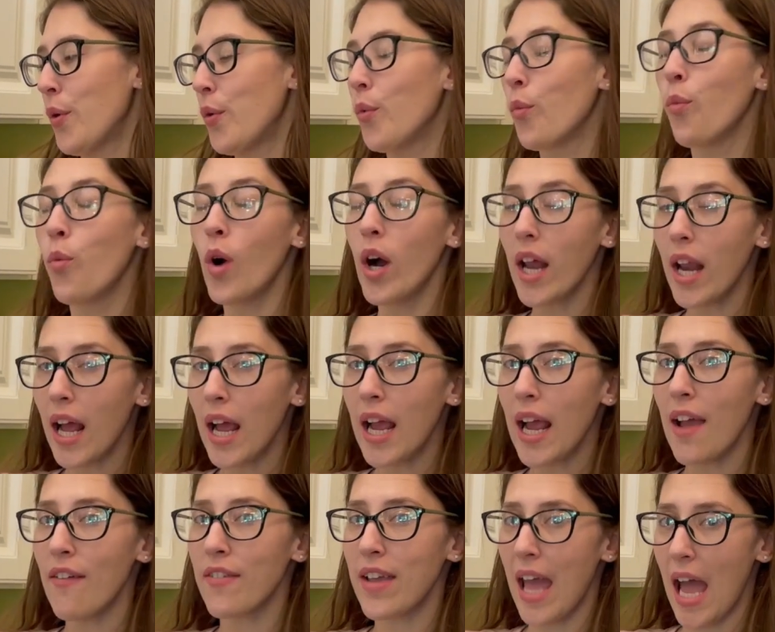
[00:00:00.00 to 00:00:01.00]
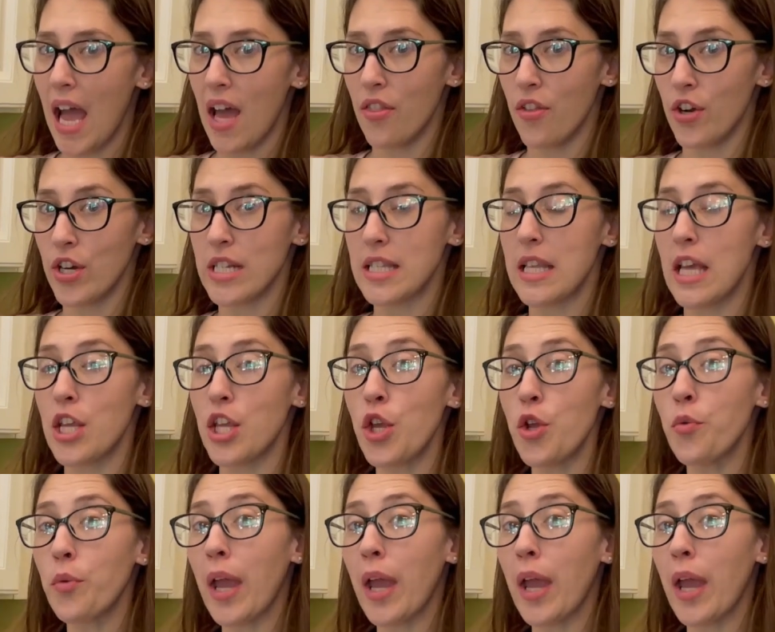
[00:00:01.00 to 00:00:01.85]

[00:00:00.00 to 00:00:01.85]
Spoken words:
what I have gathered is that you